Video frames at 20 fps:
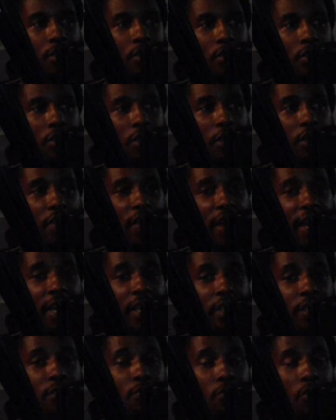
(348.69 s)
took that
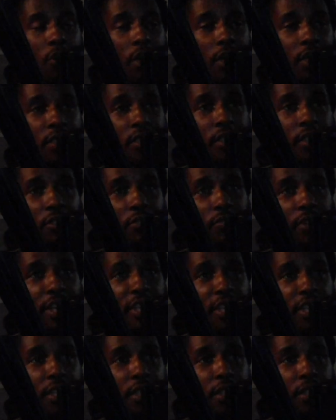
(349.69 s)
into more
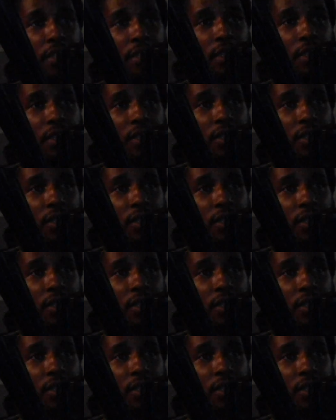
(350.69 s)
consideration